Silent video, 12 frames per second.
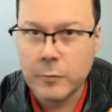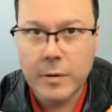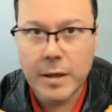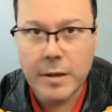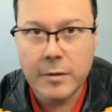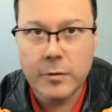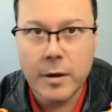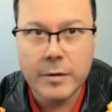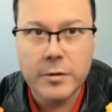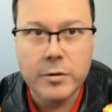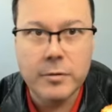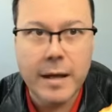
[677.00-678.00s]
Okay, you got
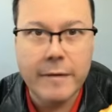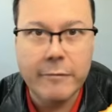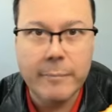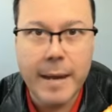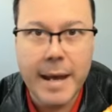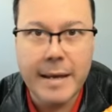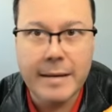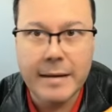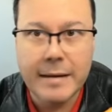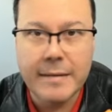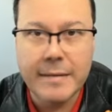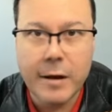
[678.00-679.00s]
2 life back.
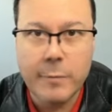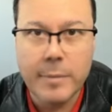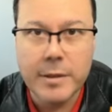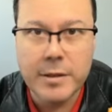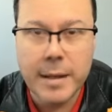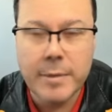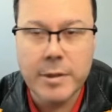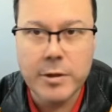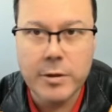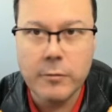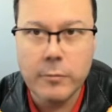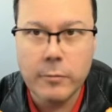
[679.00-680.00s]
Let's see how much damage
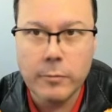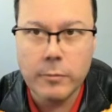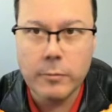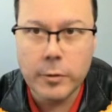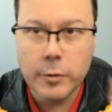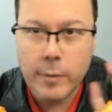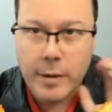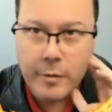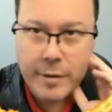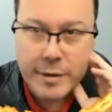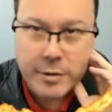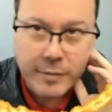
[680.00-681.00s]
you are
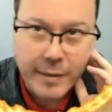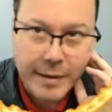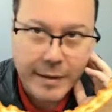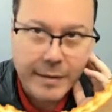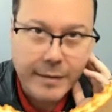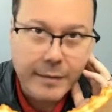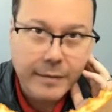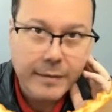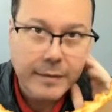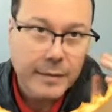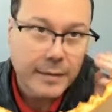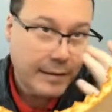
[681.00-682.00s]
going to take
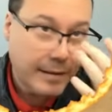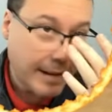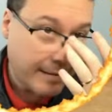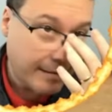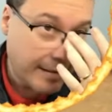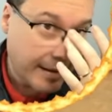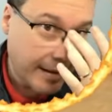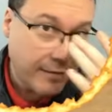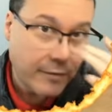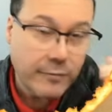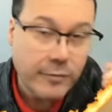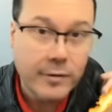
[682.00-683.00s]
at the
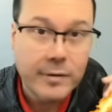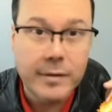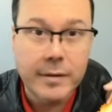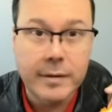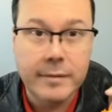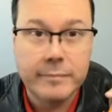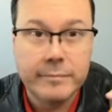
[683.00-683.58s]
end of your turn.